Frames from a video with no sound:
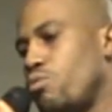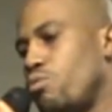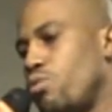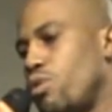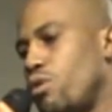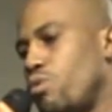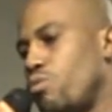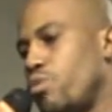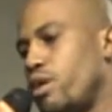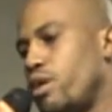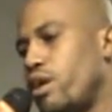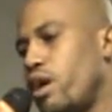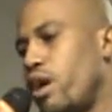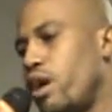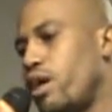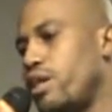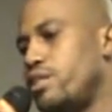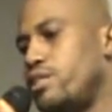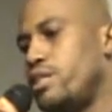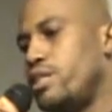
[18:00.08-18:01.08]
what
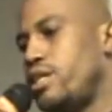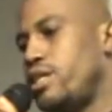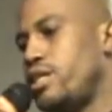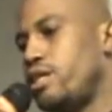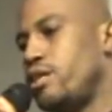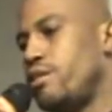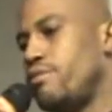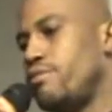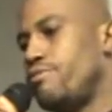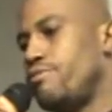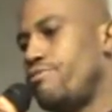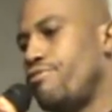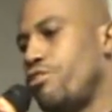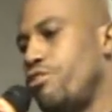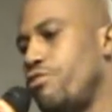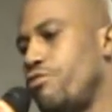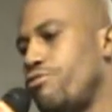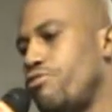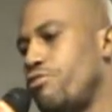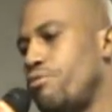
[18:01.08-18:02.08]
God did
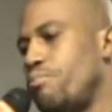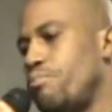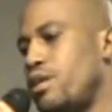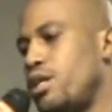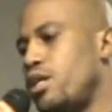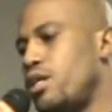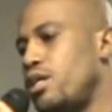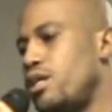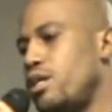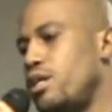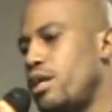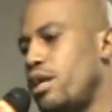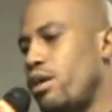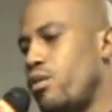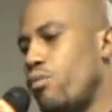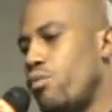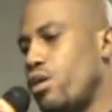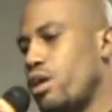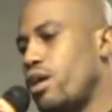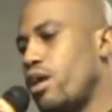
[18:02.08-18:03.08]
for, for me
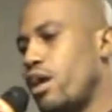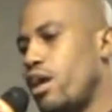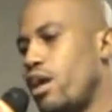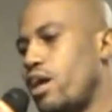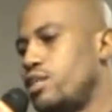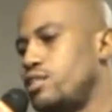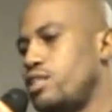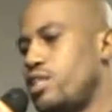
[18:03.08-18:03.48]
and what God